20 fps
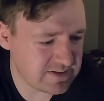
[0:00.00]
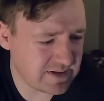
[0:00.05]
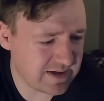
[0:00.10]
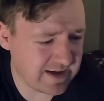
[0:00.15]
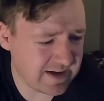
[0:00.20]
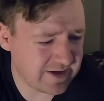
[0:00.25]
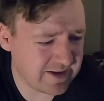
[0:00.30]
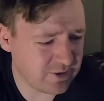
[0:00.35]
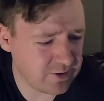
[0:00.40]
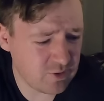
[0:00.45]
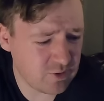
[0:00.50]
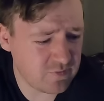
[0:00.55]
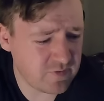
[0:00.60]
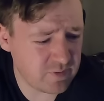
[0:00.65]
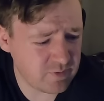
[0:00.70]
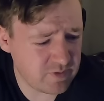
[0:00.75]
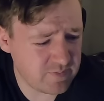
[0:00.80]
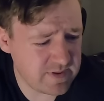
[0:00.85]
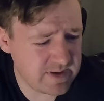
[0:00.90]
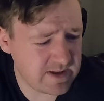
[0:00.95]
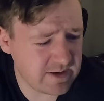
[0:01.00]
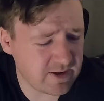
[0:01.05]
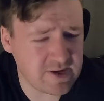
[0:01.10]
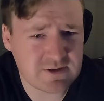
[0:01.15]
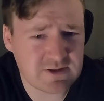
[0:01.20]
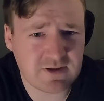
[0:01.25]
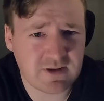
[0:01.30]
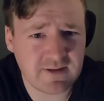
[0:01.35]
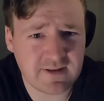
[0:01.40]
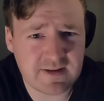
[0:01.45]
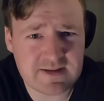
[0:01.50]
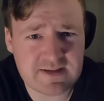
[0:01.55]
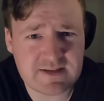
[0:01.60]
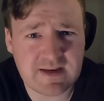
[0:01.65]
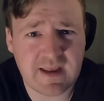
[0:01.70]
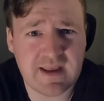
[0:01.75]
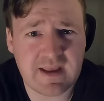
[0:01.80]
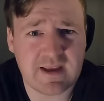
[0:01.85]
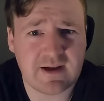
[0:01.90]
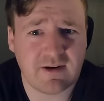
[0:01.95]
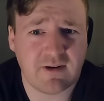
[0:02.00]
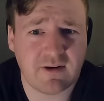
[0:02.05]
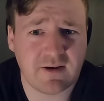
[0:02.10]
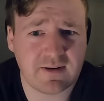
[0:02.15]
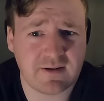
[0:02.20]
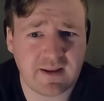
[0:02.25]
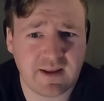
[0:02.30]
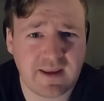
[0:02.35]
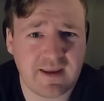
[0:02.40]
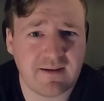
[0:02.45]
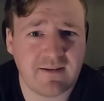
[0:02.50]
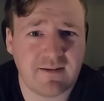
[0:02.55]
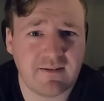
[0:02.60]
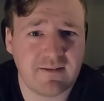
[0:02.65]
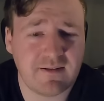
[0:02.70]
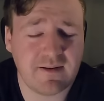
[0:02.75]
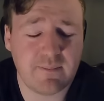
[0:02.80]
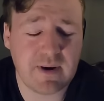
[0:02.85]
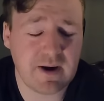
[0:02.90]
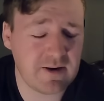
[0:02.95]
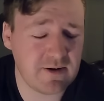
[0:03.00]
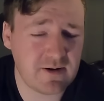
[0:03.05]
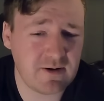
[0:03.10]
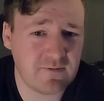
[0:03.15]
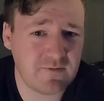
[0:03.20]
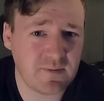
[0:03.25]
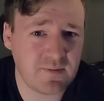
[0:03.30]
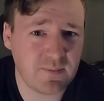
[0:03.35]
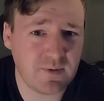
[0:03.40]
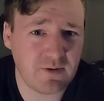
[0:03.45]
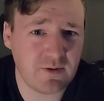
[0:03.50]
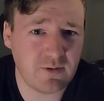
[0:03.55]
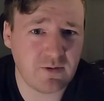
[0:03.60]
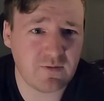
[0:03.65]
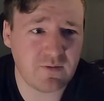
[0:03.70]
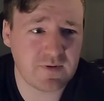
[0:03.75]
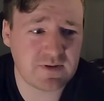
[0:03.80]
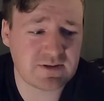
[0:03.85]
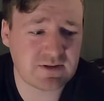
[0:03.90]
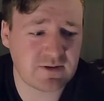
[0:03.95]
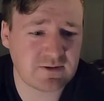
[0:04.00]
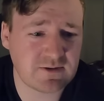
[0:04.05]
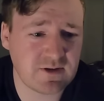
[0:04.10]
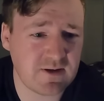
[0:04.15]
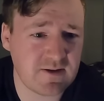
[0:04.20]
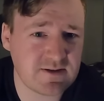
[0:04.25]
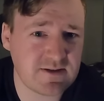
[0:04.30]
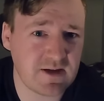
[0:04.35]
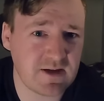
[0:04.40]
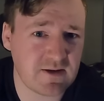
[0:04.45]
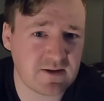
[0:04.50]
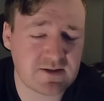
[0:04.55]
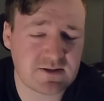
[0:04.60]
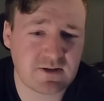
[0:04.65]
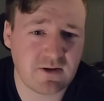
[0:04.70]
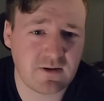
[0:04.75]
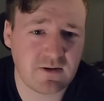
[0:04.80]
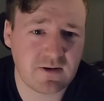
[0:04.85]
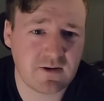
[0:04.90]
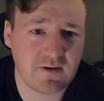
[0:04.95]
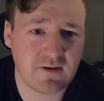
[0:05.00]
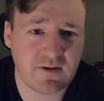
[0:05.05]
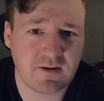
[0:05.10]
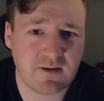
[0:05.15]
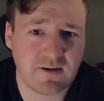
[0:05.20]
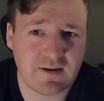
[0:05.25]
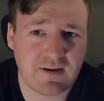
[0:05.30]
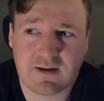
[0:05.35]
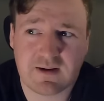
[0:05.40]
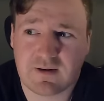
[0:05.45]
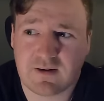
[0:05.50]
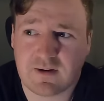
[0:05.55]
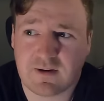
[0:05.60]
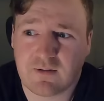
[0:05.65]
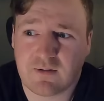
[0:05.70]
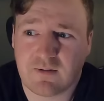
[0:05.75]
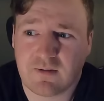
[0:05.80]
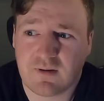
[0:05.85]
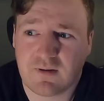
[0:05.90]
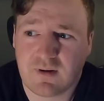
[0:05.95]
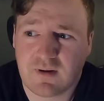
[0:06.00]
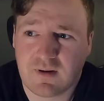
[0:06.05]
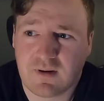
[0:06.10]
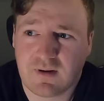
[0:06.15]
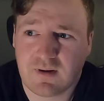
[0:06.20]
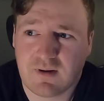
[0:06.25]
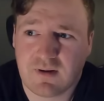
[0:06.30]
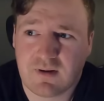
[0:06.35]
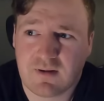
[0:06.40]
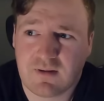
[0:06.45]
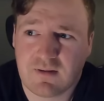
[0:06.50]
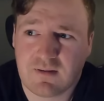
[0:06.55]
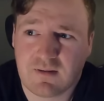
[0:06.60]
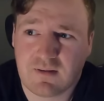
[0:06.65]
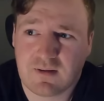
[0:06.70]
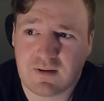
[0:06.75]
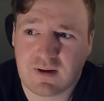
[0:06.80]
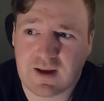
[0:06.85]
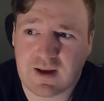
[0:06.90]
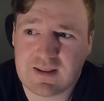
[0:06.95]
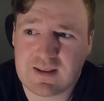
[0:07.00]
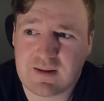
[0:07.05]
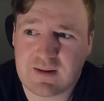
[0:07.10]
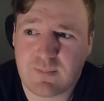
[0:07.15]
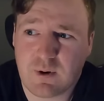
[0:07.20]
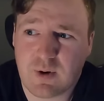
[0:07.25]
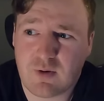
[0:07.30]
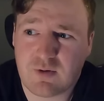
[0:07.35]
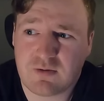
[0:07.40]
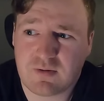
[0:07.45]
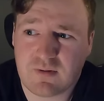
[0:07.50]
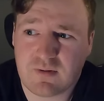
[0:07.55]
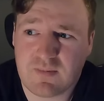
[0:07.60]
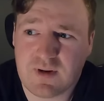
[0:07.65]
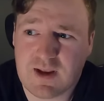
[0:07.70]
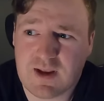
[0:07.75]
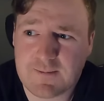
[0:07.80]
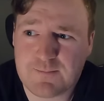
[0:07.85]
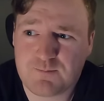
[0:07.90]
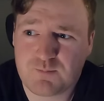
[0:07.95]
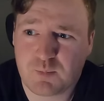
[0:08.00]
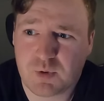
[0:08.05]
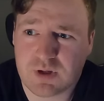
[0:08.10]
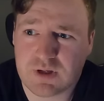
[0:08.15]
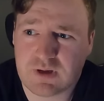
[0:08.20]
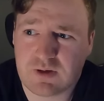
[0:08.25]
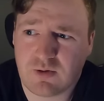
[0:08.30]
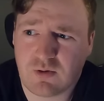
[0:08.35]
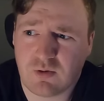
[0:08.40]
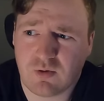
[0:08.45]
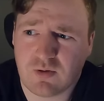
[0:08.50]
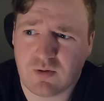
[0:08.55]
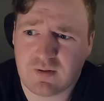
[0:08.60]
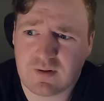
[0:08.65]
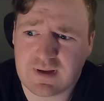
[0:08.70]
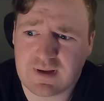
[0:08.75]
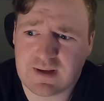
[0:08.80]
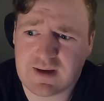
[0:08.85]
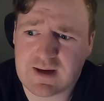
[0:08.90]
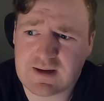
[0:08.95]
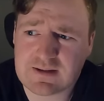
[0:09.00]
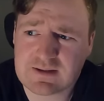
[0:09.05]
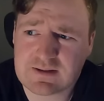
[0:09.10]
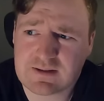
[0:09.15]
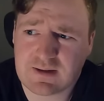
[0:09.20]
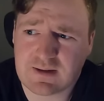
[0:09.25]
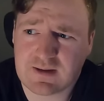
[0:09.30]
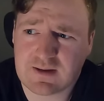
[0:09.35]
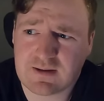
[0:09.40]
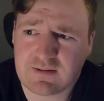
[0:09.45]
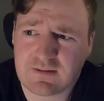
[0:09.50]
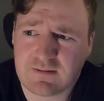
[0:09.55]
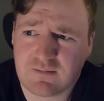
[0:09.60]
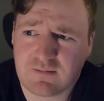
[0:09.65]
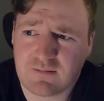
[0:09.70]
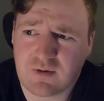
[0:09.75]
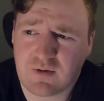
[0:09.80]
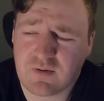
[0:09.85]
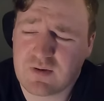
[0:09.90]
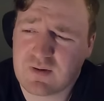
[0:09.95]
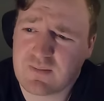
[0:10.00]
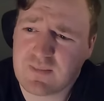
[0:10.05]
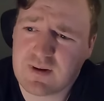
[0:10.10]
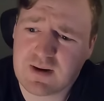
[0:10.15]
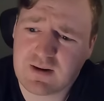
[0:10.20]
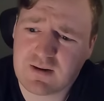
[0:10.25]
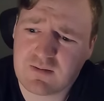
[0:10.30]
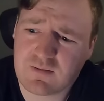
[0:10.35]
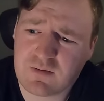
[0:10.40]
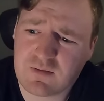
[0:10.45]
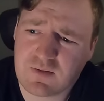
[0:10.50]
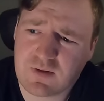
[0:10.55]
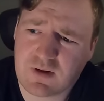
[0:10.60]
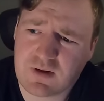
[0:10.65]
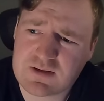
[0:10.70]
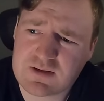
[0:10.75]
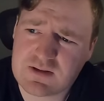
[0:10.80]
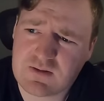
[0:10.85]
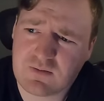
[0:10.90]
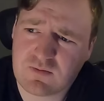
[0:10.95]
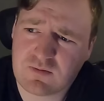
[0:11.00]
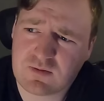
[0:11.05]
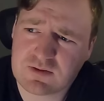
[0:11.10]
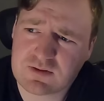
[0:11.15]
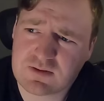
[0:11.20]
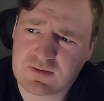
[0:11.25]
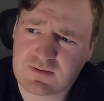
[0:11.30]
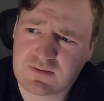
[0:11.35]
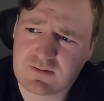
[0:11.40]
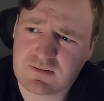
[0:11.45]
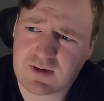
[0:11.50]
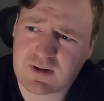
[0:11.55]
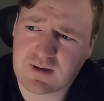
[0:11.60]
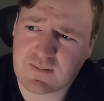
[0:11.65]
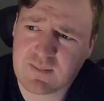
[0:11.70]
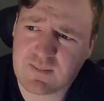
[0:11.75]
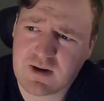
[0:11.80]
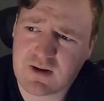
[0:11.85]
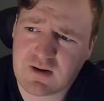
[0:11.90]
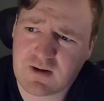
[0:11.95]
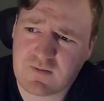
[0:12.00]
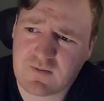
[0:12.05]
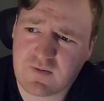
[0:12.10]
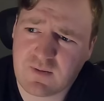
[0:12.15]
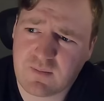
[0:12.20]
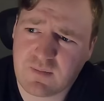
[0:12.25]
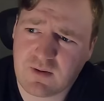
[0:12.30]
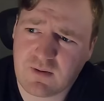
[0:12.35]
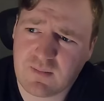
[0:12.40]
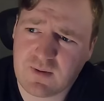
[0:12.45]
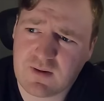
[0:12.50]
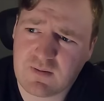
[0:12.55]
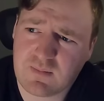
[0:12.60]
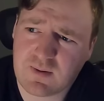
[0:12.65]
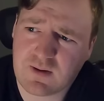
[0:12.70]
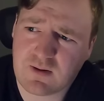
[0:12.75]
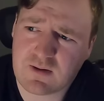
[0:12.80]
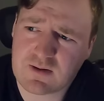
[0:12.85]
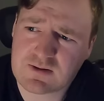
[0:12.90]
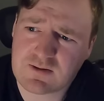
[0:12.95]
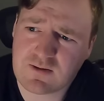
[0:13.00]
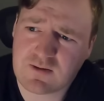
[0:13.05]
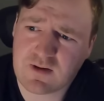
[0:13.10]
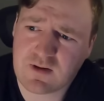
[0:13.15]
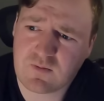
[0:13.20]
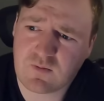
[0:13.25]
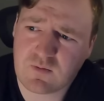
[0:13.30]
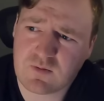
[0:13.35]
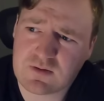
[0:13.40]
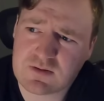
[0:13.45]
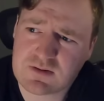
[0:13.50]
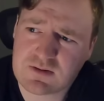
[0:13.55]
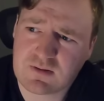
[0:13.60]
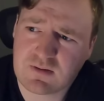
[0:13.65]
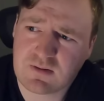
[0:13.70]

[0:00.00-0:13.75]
I don't know if it would be Australia's take on like American football, or if it's Australia's take on soccer. I don't know. I think both would be pretty cool, I guess. Like, what would Aussie rules, like American football, be, but Australian rules?